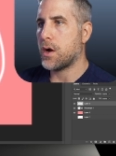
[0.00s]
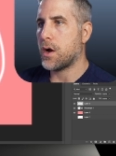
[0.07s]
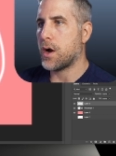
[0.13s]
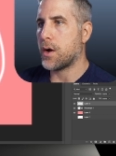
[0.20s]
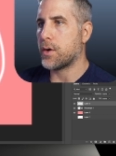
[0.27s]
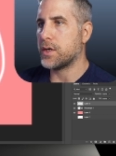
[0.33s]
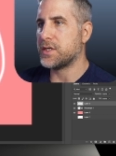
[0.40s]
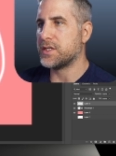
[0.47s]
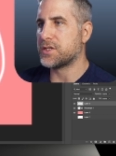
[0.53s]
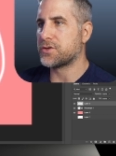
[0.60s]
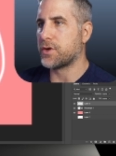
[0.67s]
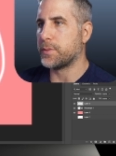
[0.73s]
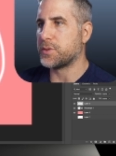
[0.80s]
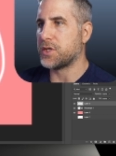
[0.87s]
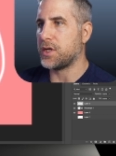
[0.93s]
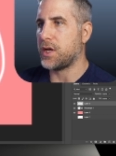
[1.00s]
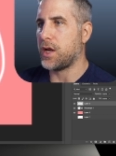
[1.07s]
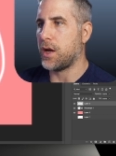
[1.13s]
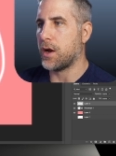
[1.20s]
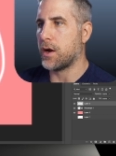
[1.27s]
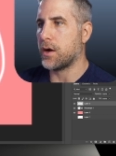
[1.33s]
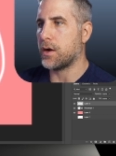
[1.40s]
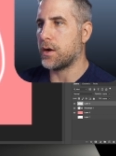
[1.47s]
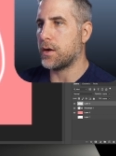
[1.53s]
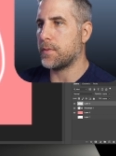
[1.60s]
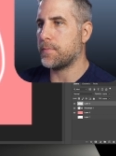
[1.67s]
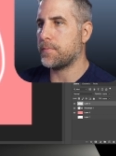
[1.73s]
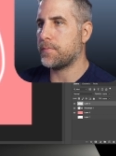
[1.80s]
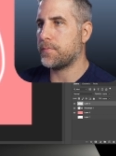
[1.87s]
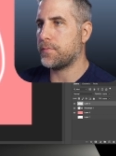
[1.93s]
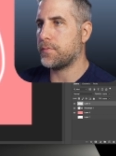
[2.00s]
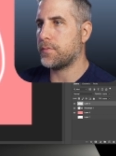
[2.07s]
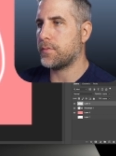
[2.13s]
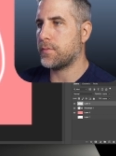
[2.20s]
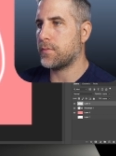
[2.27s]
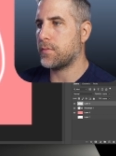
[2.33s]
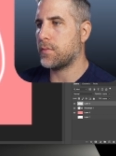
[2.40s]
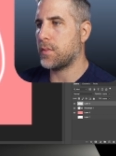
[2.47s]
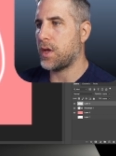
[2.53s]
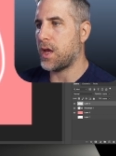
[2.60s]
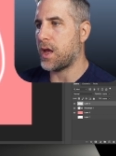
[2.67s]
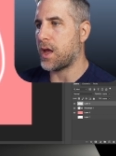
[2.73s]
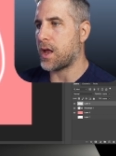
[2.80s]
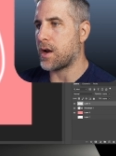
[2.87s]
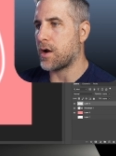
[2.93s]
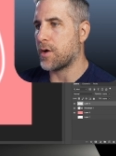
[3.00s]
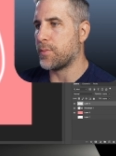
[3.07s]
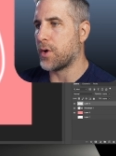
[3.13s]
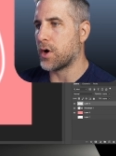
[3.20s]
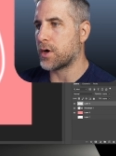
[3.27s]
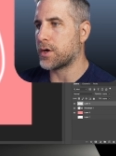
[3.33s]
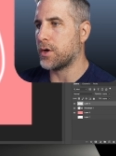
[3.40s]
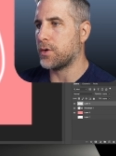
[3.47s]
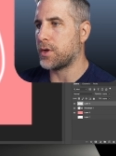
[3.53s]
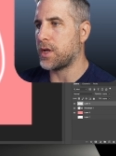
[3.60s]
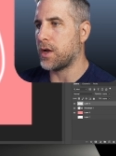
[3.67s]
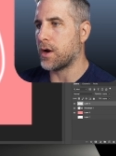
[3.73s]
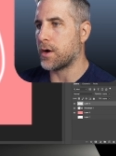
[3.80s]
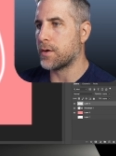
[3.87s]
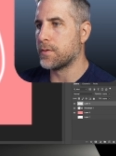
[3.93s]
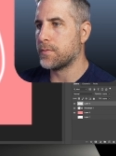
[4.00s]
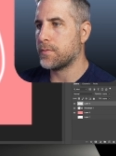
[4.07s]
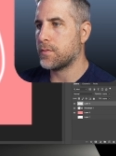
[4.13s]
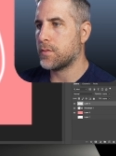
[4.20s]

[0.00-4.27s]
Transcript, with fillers: our description here, and our barcode here